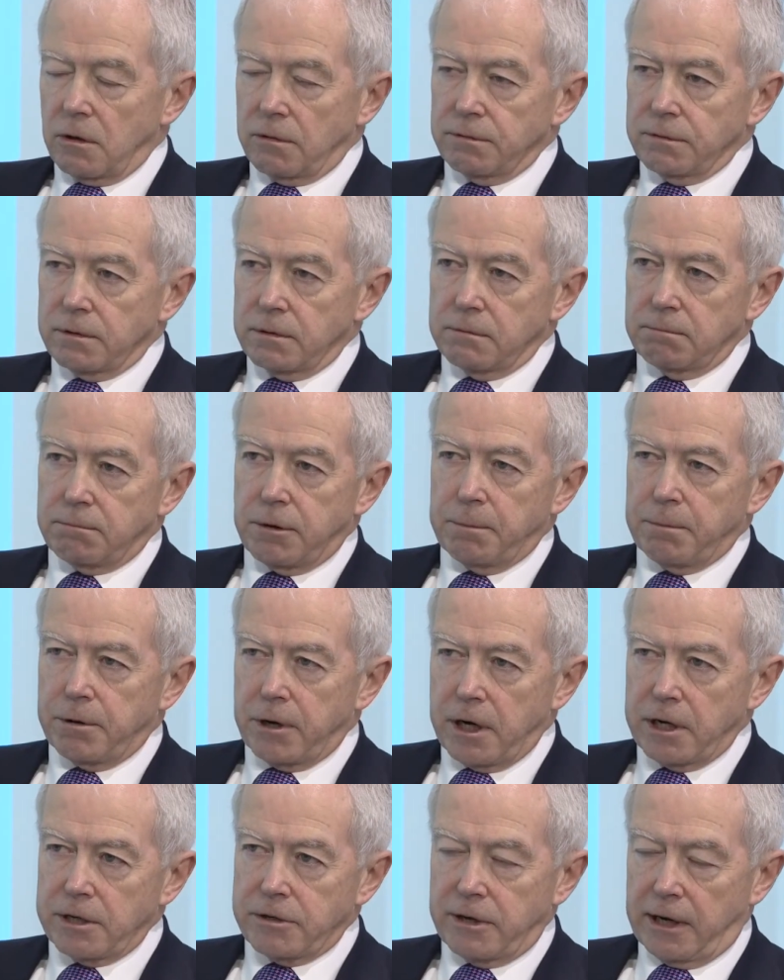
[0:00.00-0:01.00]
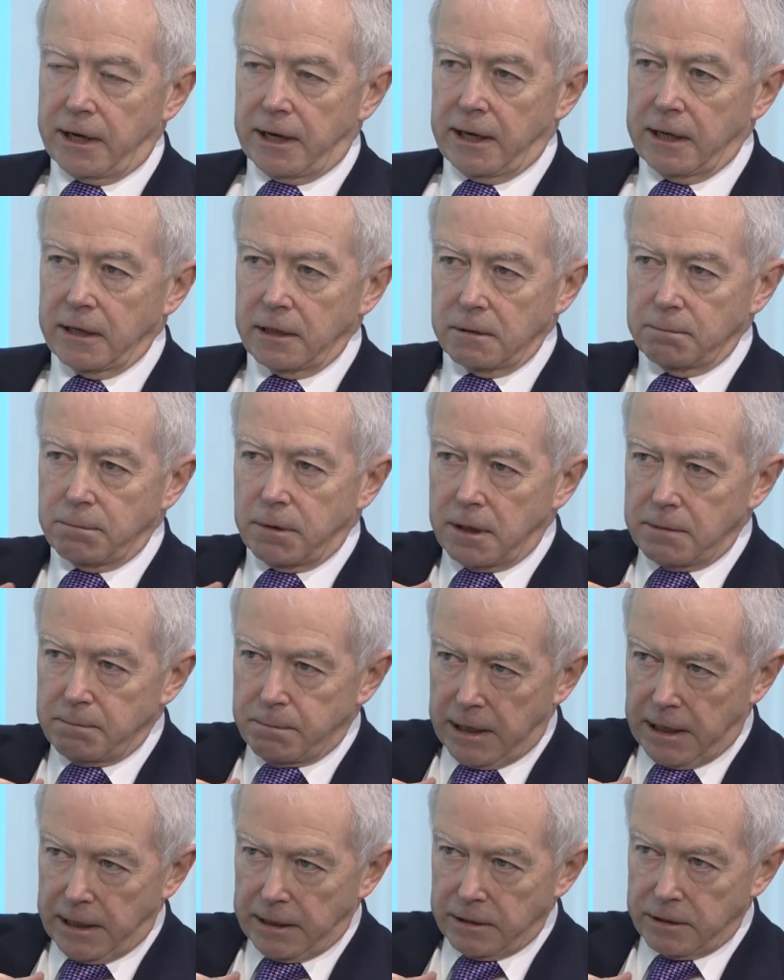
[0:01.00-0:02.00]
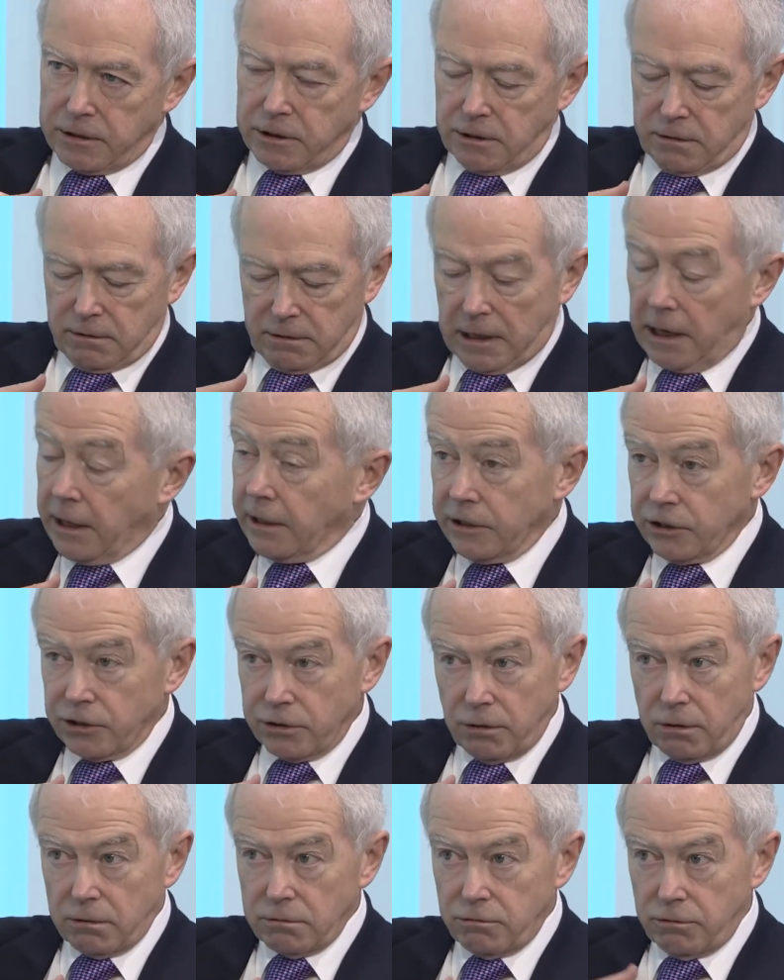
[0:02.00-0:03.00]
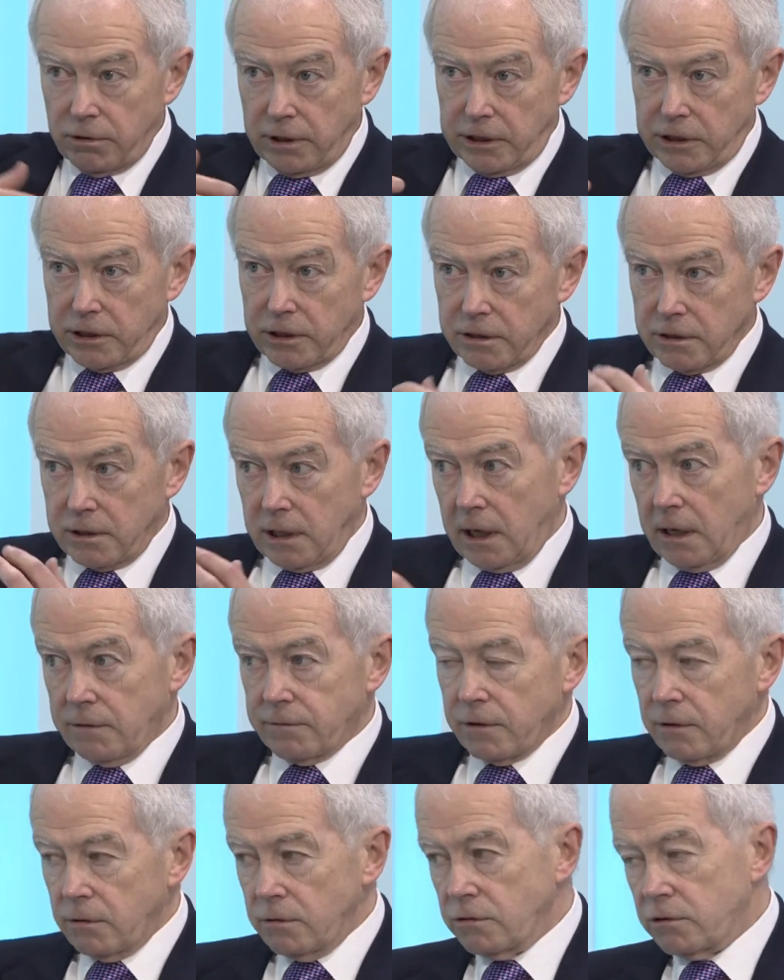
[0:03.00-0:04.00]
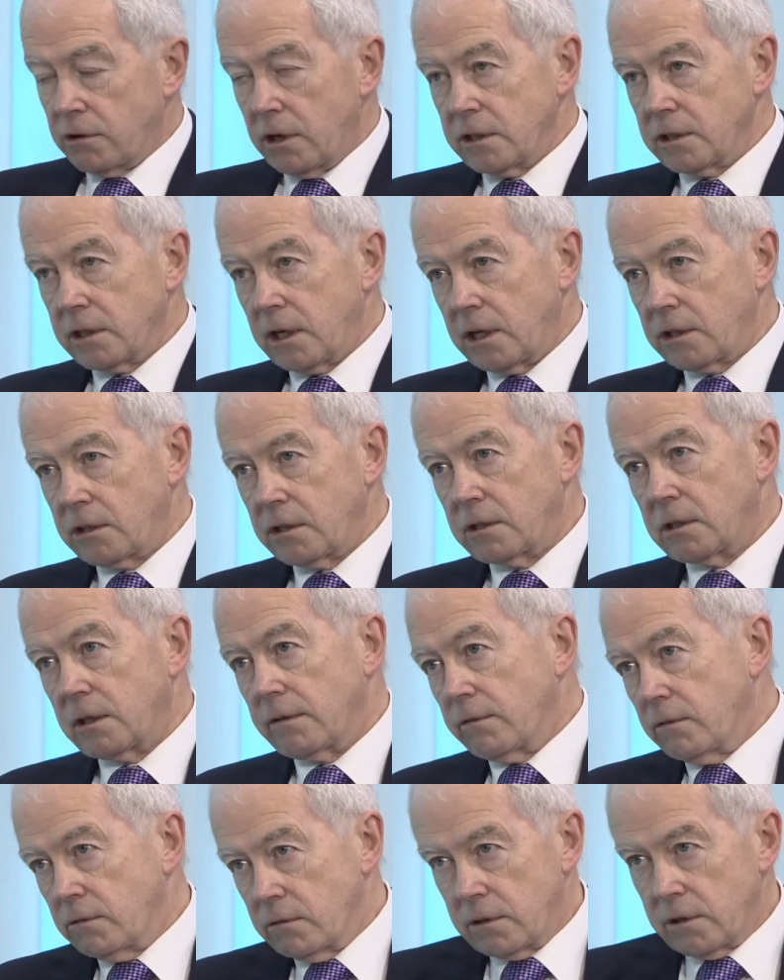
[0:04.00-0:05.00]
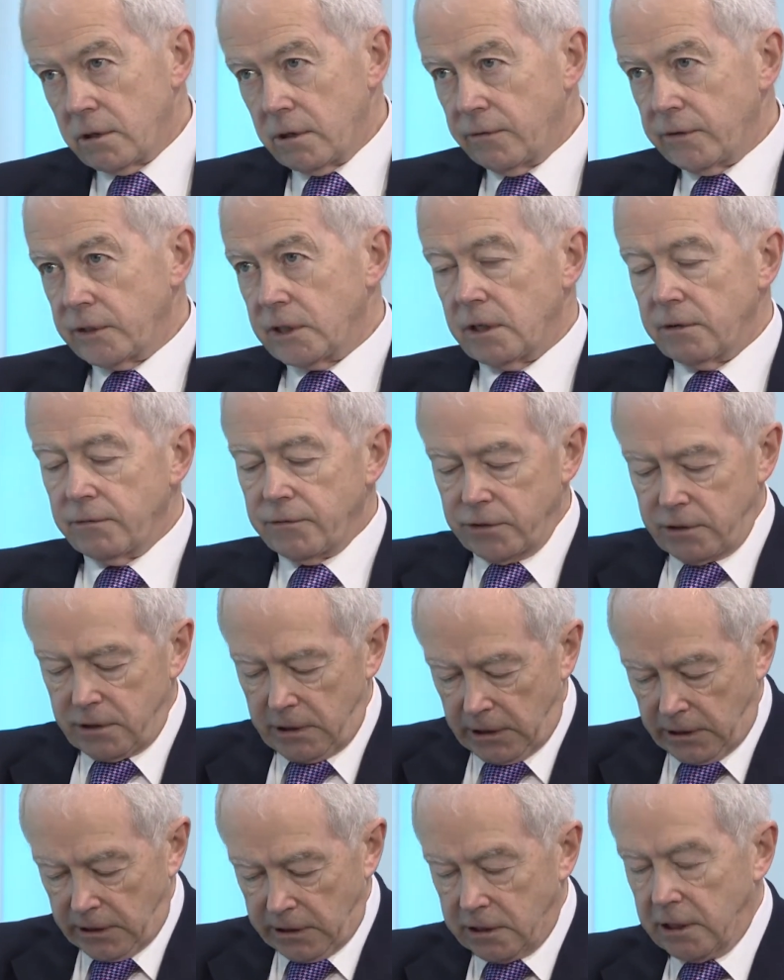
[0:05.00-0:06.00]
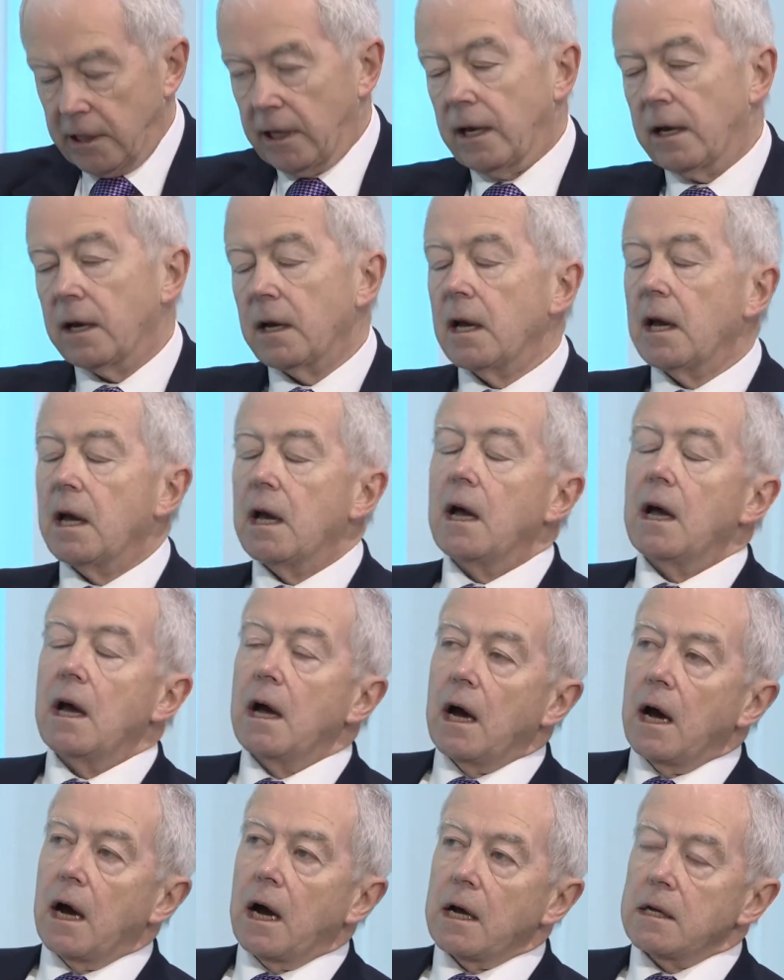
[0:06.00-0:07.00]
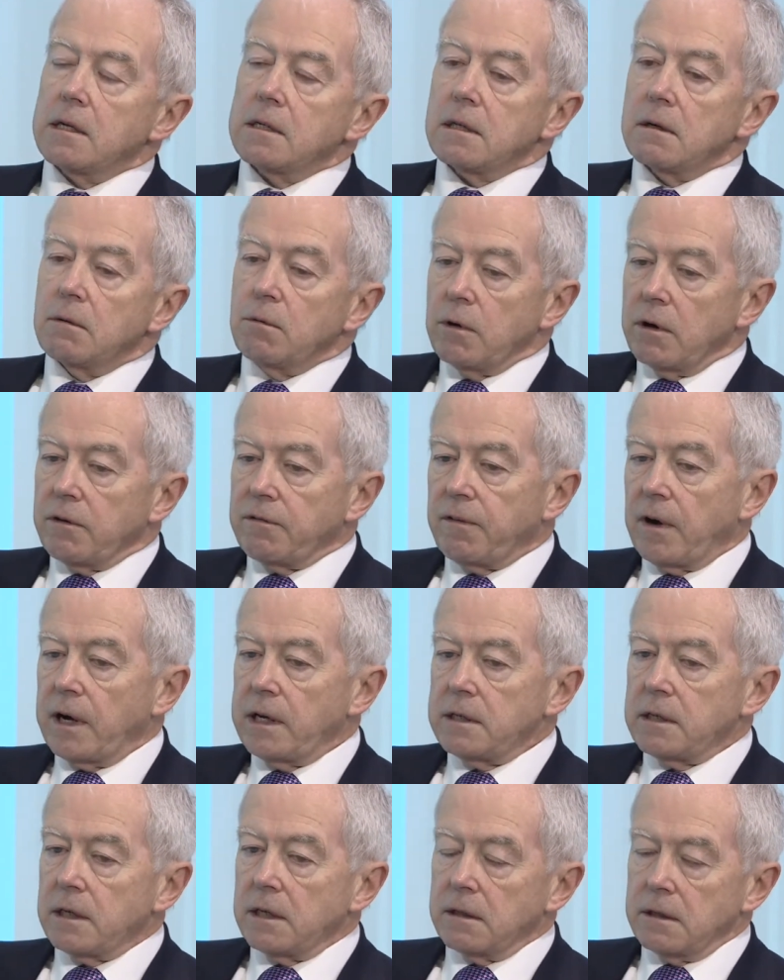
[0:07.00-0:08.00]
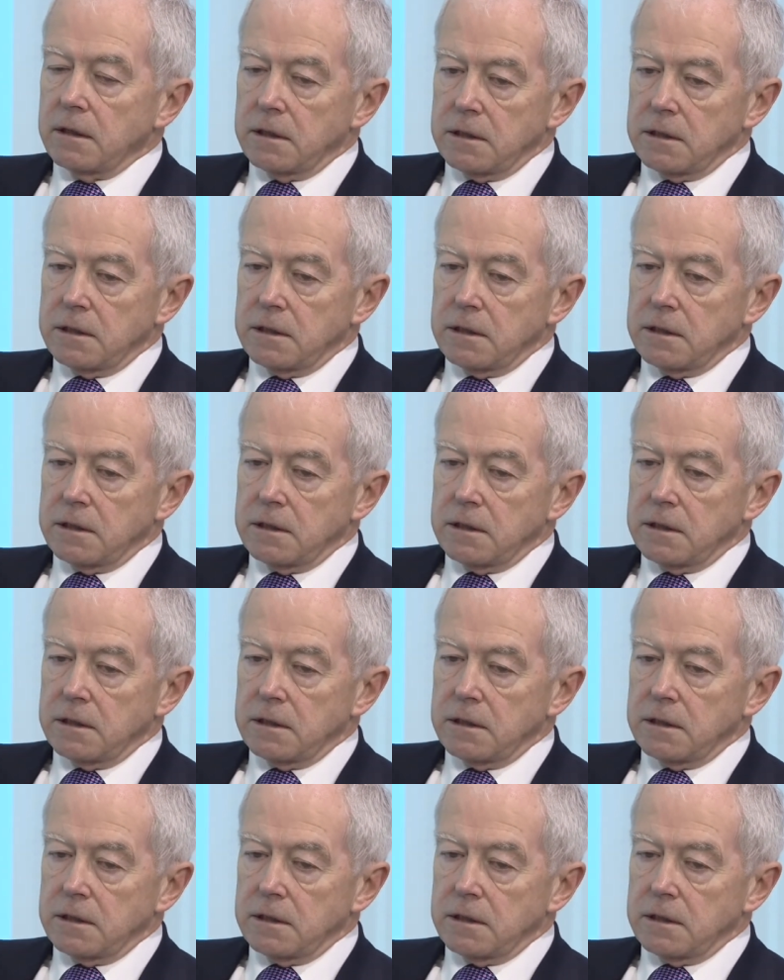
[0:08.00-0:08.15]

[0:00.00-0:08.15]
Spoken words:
often proprietary, held by banks, and it's not released because they have their own transactions, their own derivatives, and it's here. And we're finding